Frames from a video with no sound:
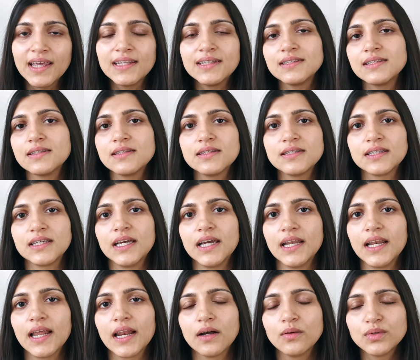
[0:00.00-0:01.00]
into the
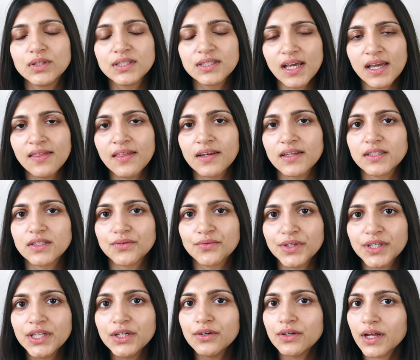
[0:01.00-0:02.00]
skin, and I would say that it's a
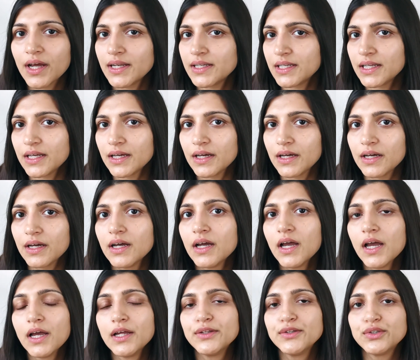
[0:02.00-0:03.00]
really good idea
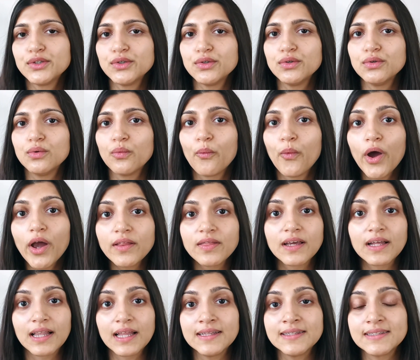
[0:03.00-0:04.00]
to work the
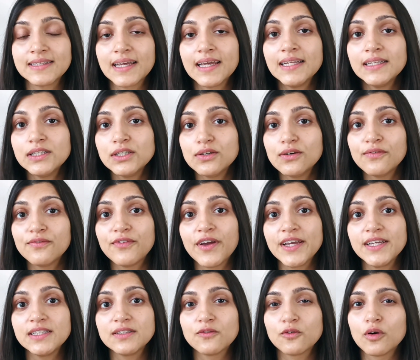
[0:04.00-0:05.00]
cleanser into your
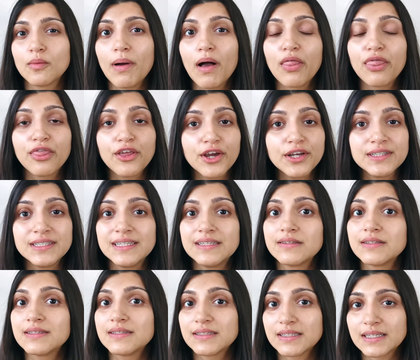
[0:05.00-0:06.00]
face for about 30
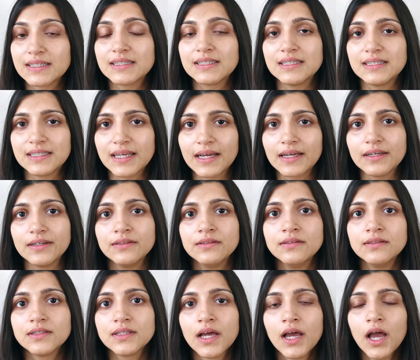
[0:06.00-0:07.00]
to 60
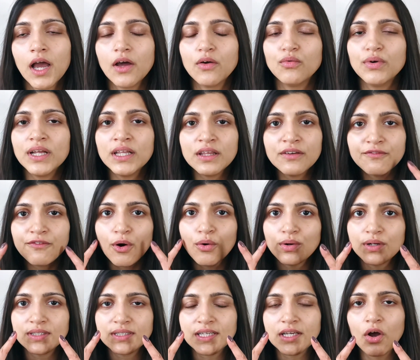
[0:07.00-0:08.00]
seconds, really
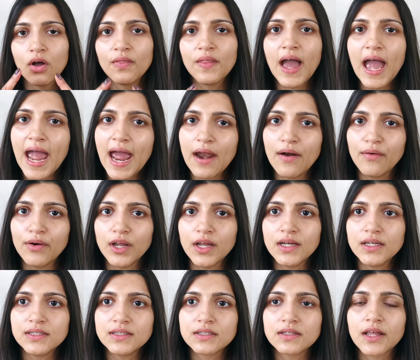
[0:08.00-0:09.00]
focusing on the
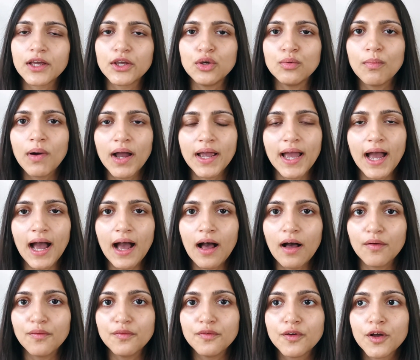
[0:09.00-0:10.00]
areas that you might
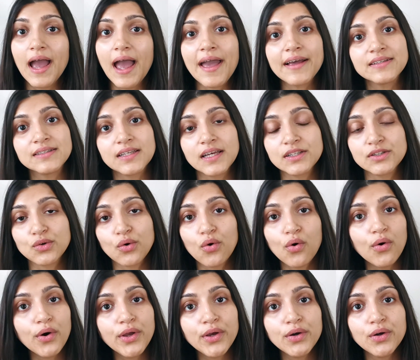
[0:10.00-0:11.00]
have excess
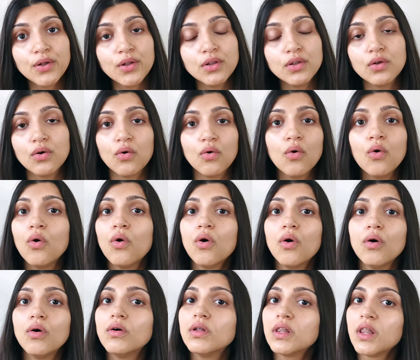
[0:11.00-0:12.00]
oil
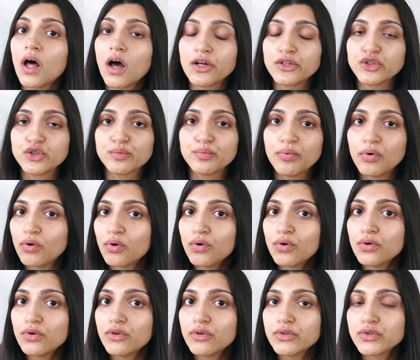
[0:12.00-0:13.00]
or larger
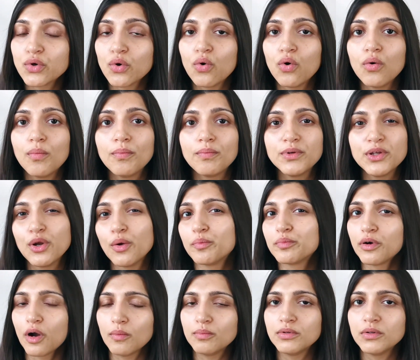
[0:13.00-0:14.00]
pores or
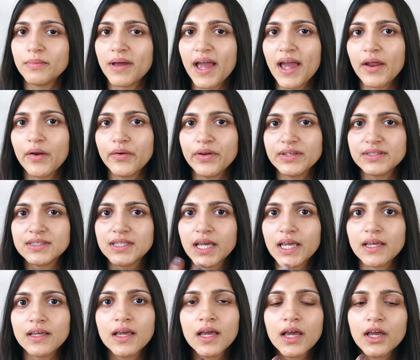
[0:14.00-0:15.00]
problem areas.
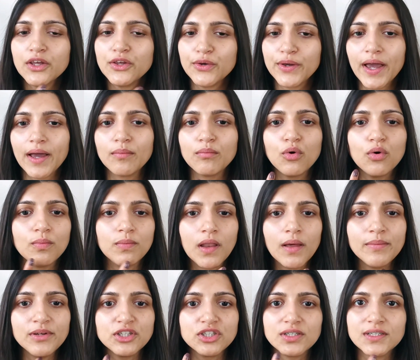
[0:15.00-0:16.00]
Say you get more
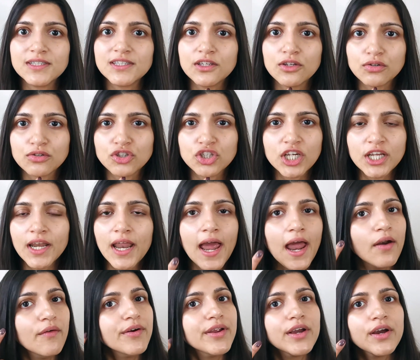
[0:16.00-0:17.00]
blemishes in your chin
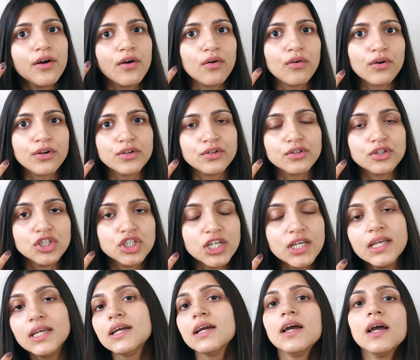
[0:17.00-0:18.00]
area or on your
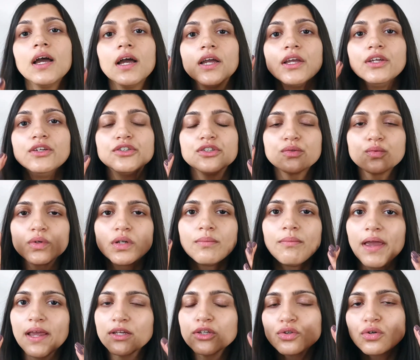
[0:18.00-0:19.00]
cheek. You just want to
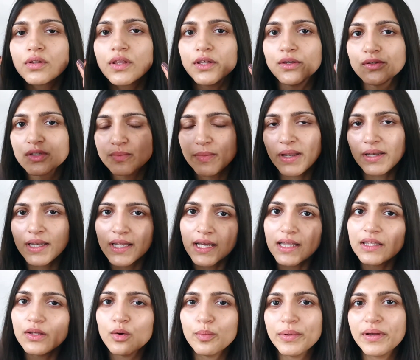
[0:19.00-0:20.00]
make sure that you're spending a
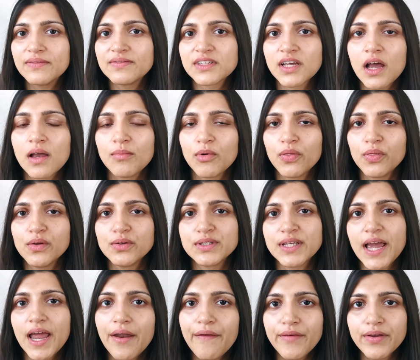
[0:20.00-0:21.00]
little bit of time on those
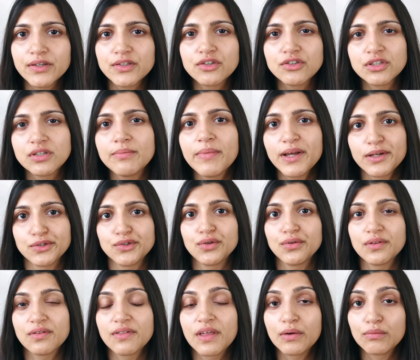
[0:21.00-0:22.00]
areas just to make sure
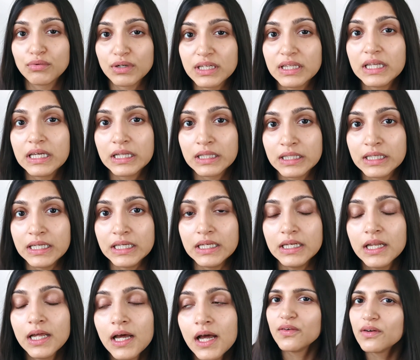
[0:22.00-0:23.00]
that they're really
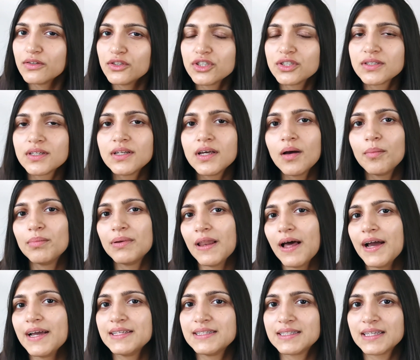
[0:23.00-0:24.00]
clean. If you're just going to
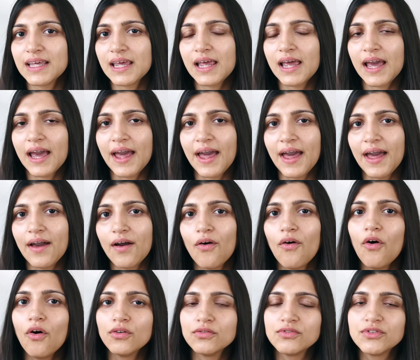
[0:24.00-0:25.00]
apply skincare
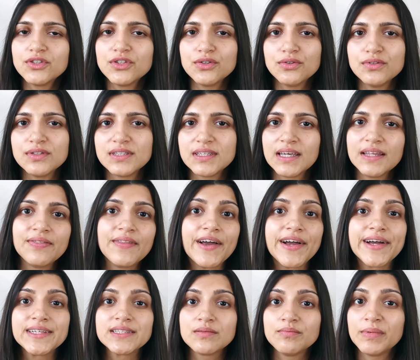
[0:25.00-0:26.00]
onto skin that
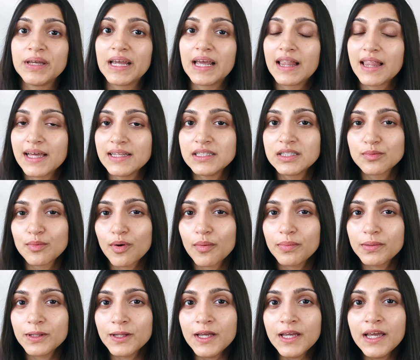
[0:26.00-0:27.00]
hasn't been cleansed
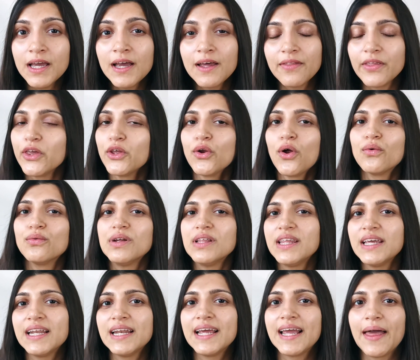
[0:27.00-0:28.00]
properly, then you're not
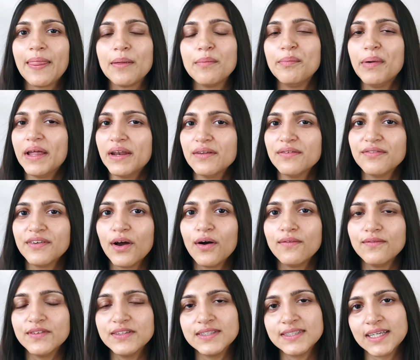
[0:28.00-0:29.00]
really going to get the benefit
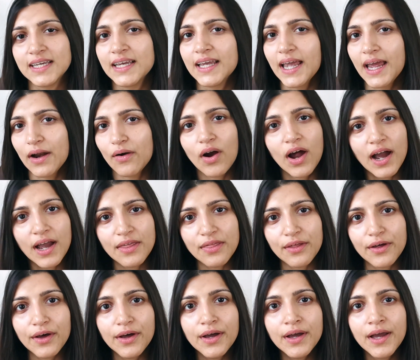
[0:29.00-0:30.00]
of the skincare
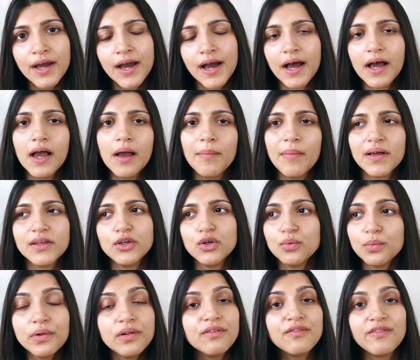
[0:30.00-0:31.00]
either, and you
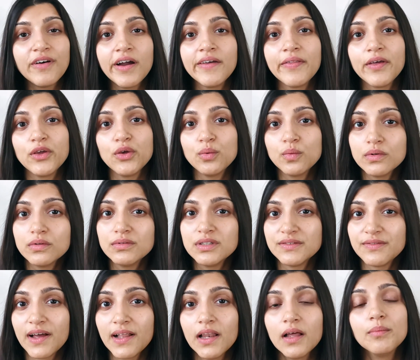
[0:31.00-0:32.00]
will find that you will
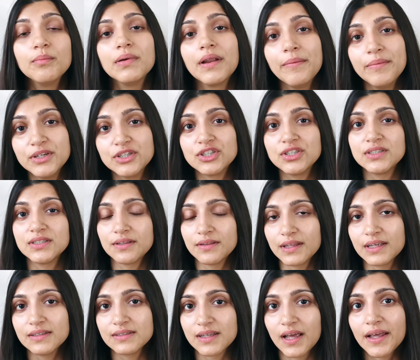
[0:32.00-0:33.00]
develop blemishes and
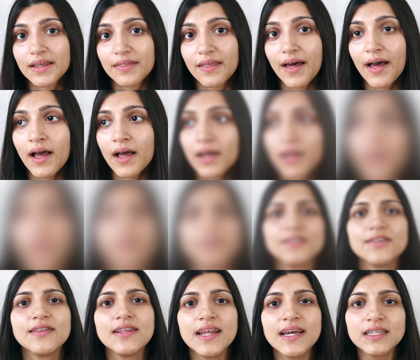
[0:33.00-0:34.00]
things like that.
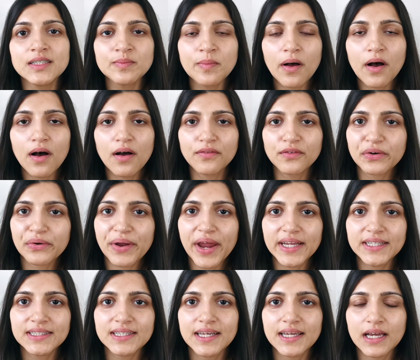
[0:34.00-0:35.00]
So the next part of
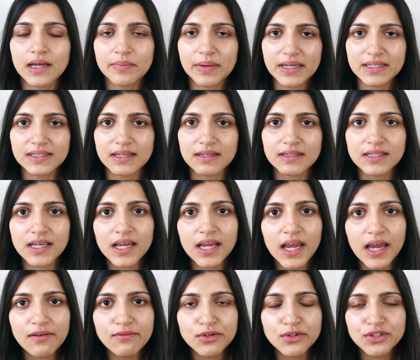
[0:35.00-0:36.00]
creating a basic
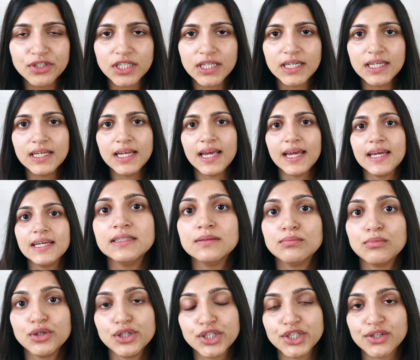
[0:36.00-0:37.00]
skincare routine is
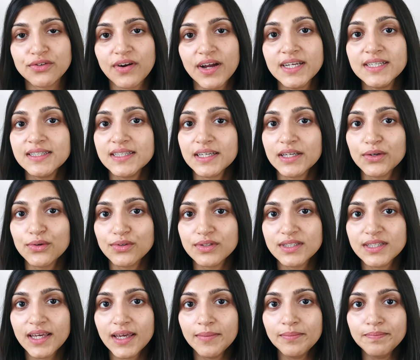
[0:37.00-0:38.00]
moisturizing your
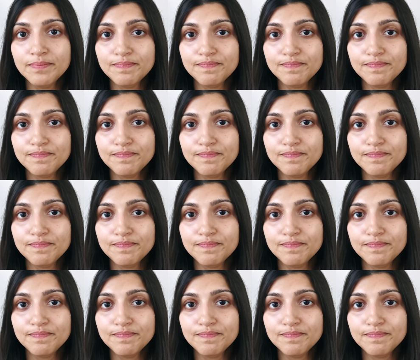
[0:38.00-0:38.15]
skin.